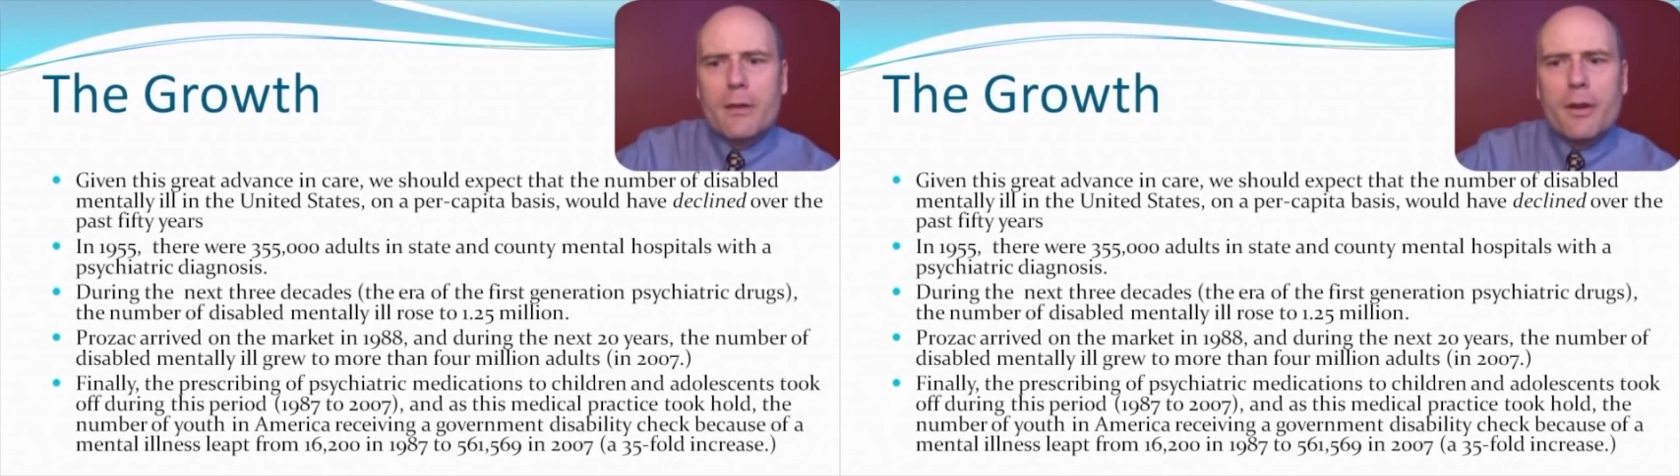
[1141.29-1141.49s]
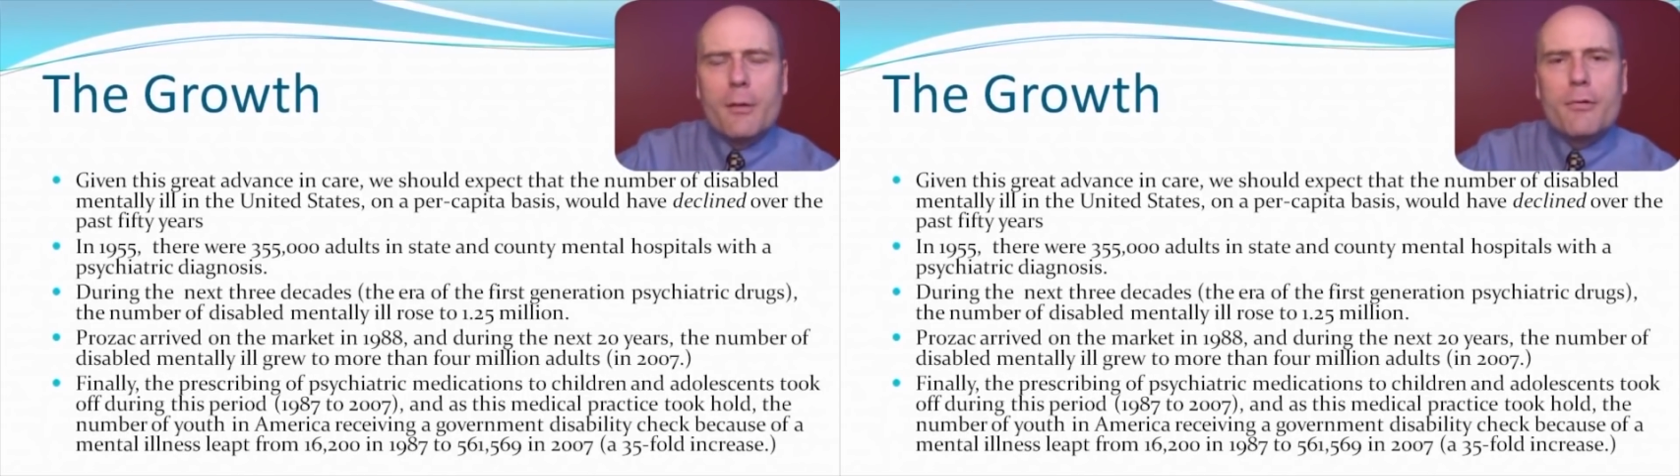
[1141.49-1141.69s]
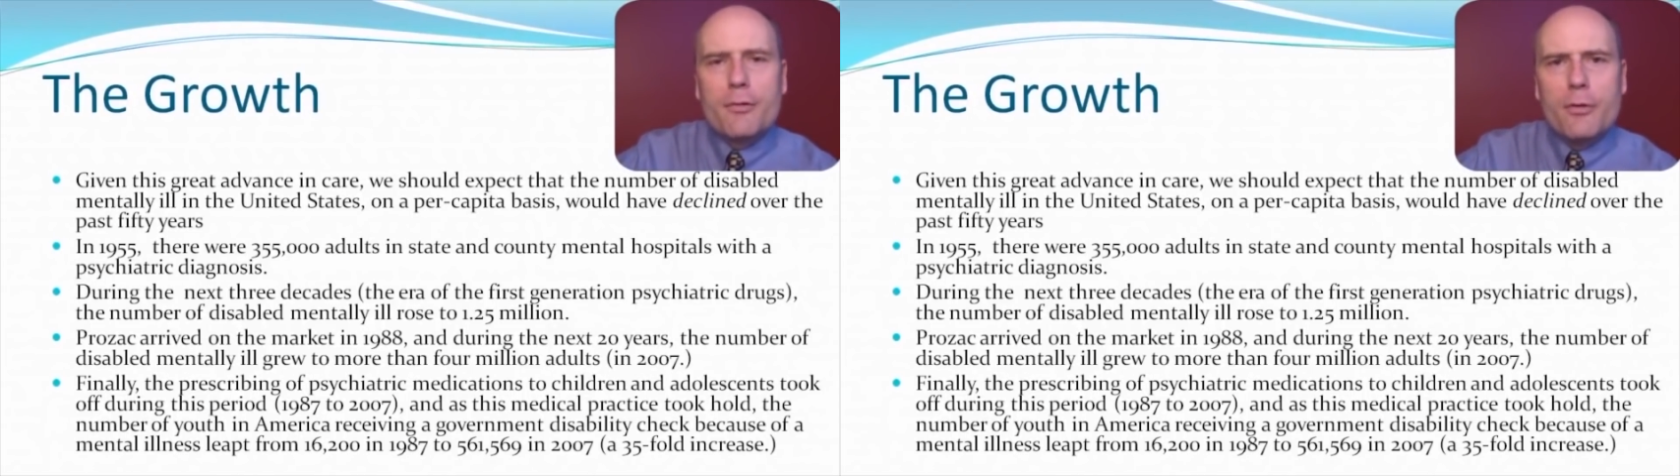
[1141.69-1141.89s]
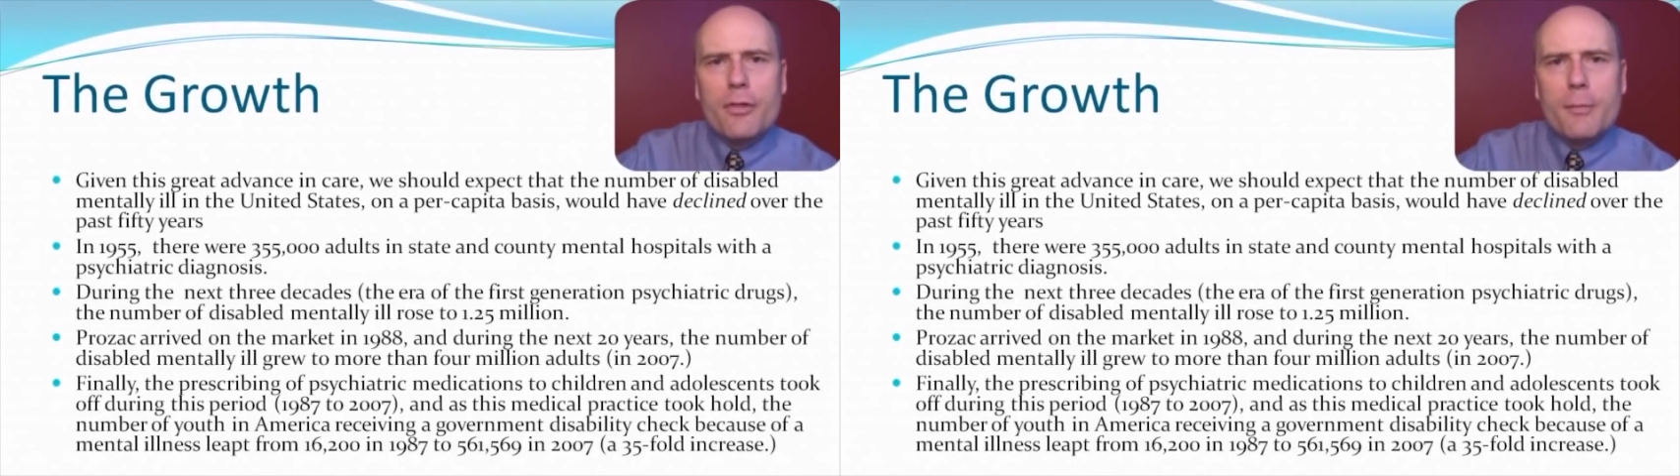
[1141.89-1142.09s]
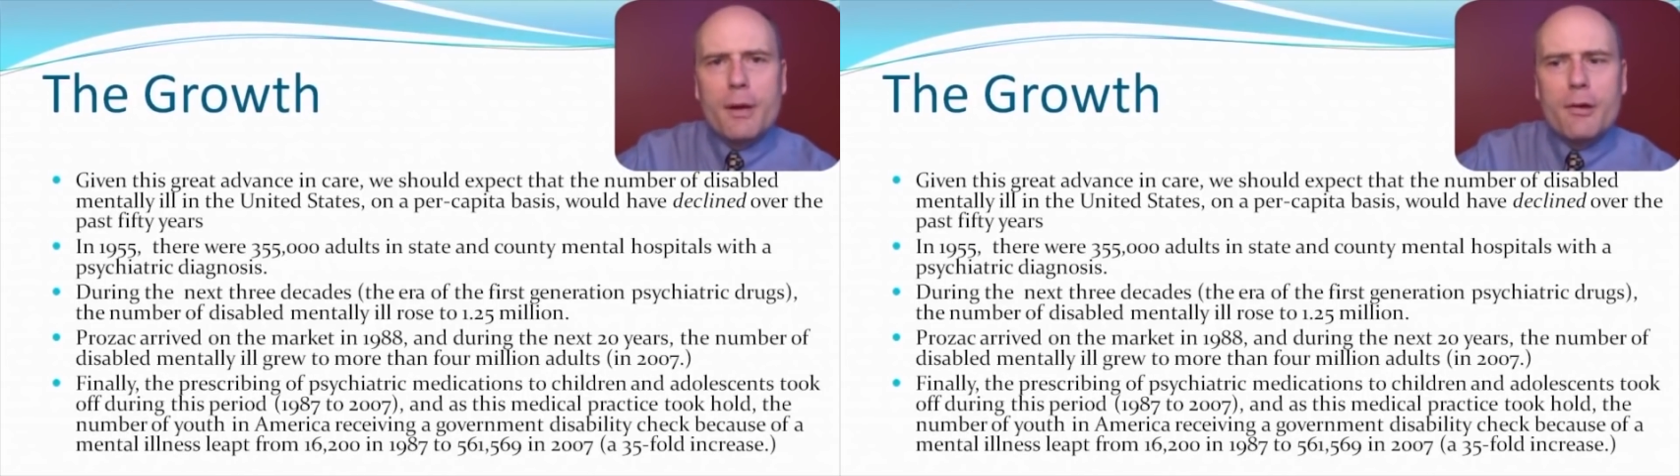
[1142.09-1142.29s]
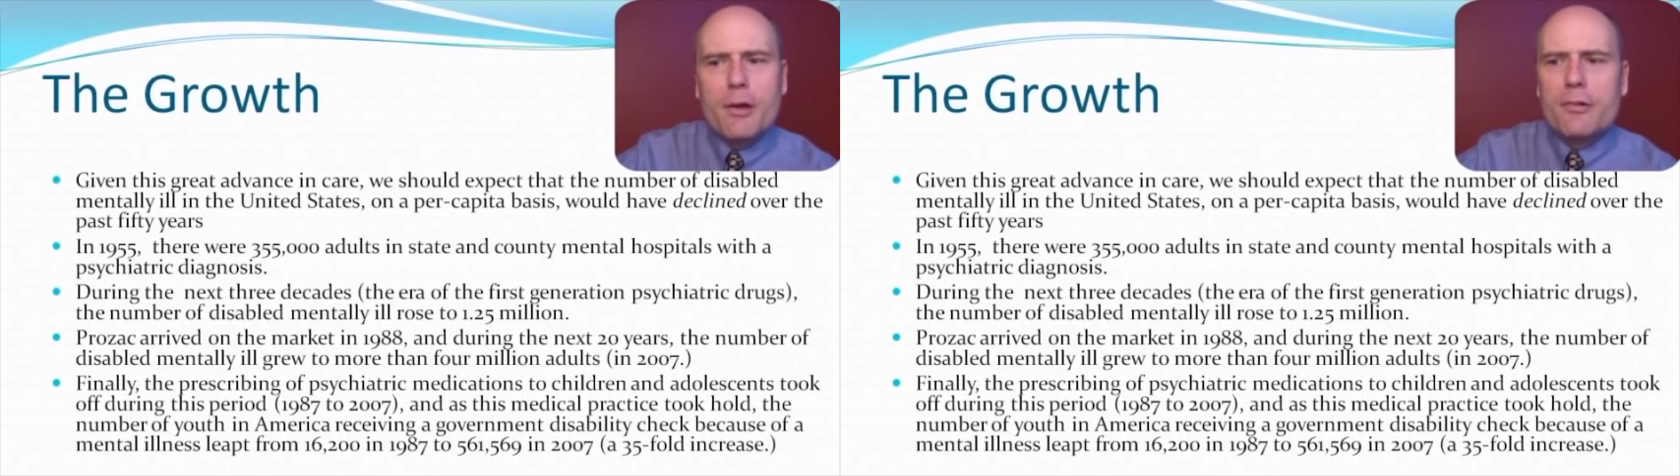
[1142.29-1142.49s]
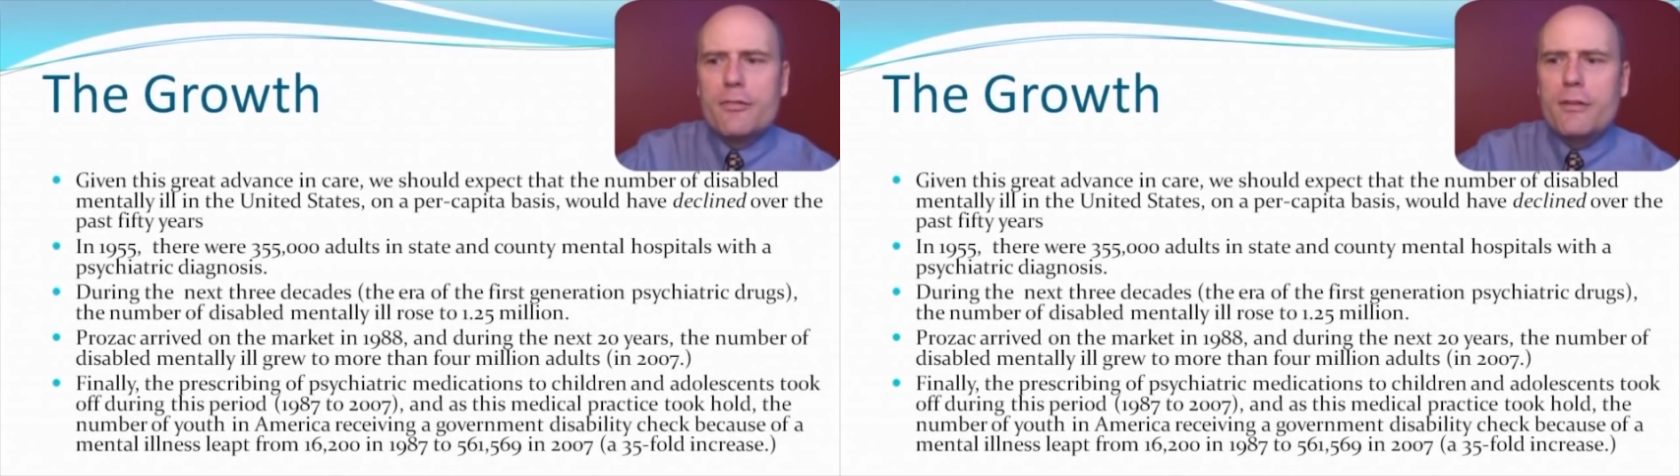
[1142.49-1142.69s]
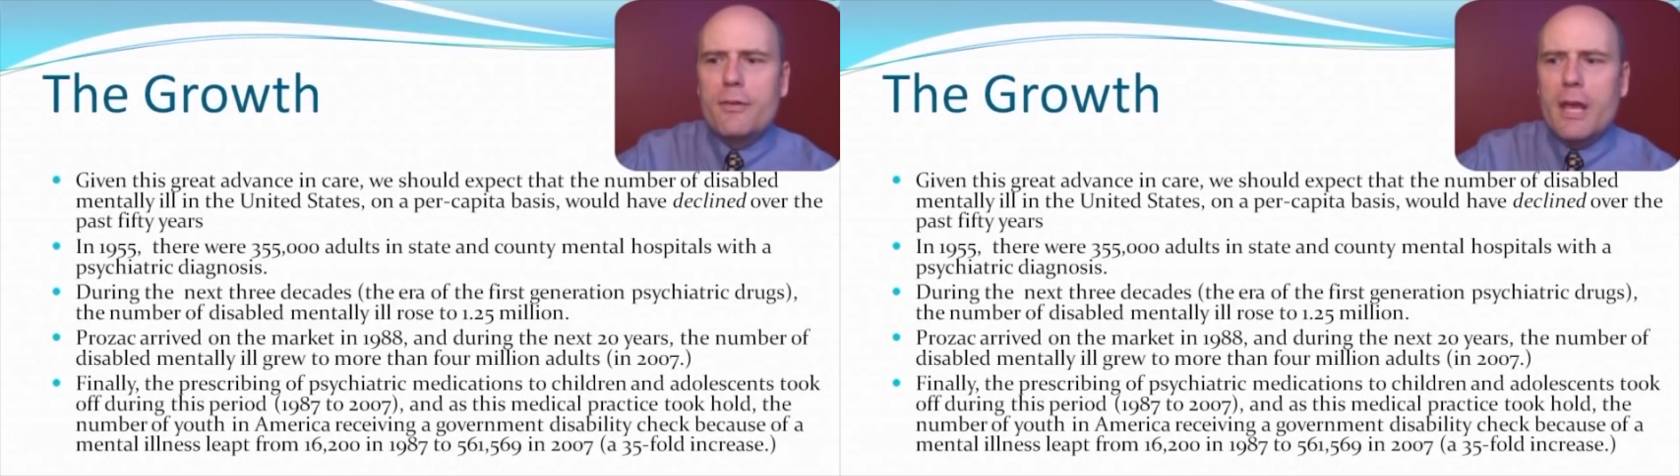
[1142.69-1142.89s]
the number of youth in America
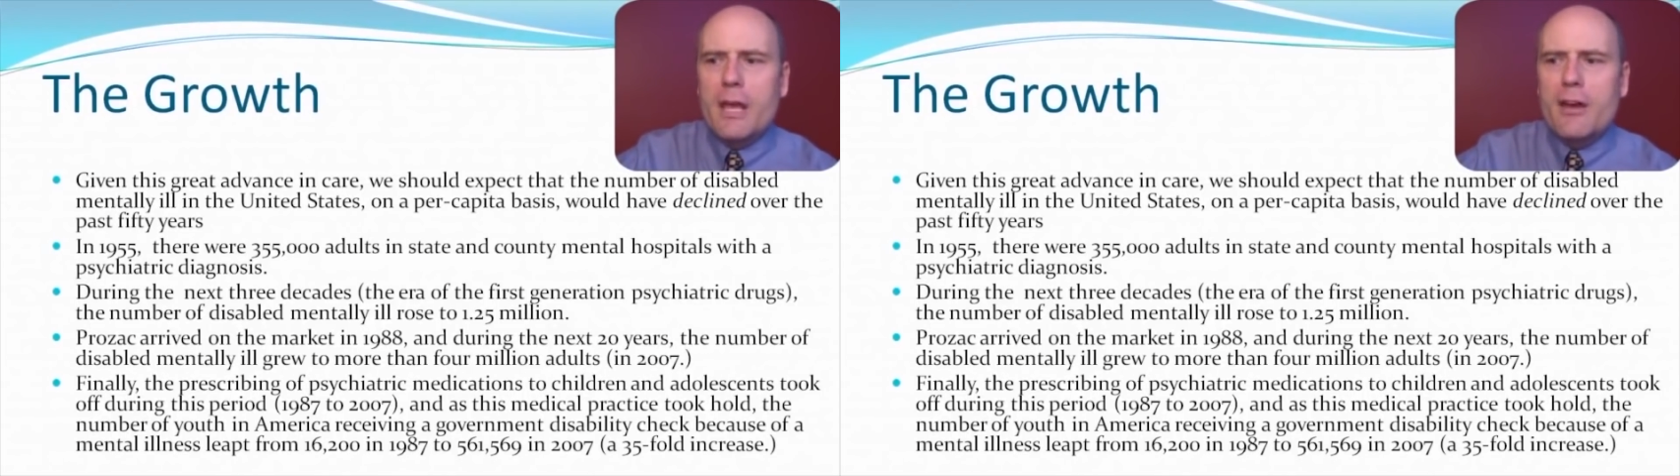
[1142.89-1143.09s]
receiving